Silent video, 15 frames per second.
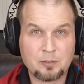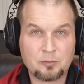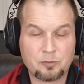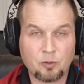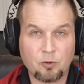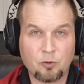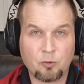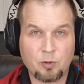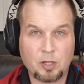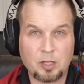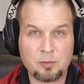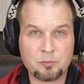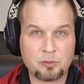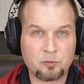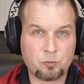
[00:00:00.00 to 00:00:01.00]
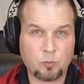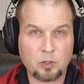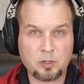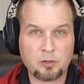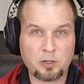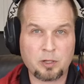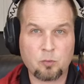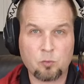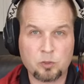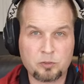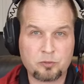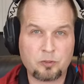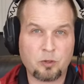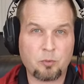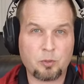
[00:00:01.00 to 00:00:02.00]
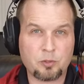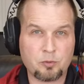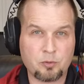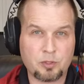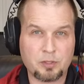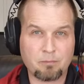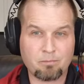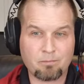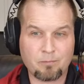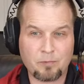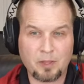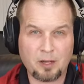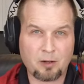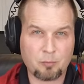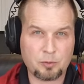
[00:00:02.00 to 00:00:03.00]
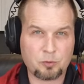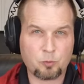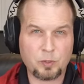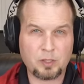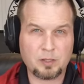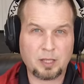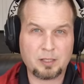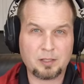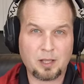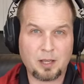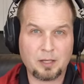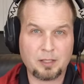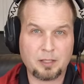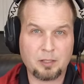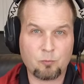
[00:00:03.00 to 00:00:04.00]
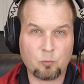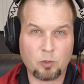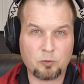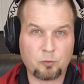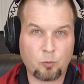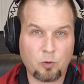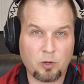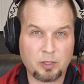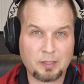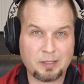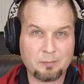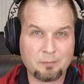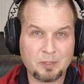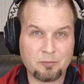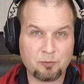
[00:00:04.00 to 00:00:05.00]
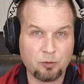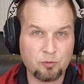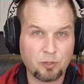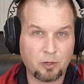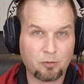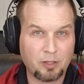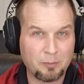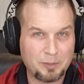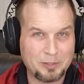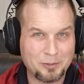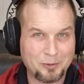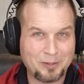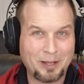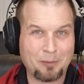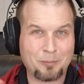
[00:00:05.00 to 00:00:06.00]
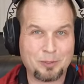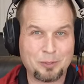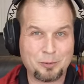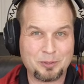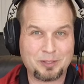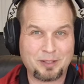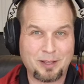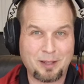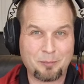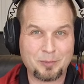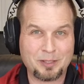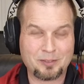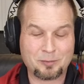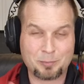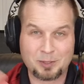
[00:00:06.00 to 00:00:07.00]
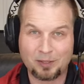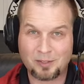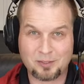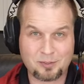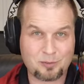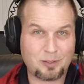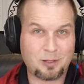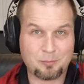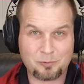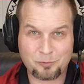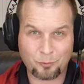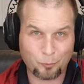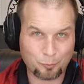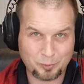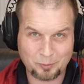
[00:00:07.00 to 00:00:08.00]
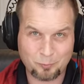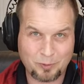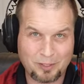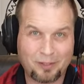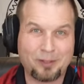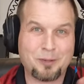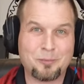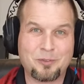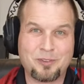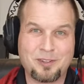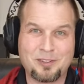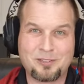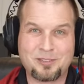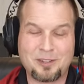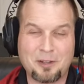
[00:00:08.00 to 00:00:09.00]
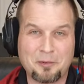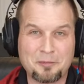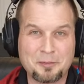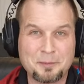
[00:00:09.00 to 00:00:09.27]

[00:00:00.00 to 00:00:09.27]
So I'm just wondering what's going on there between that 90 and 120. If you know, let me know down below in the comments because I'm stupid when it comes to this stuff.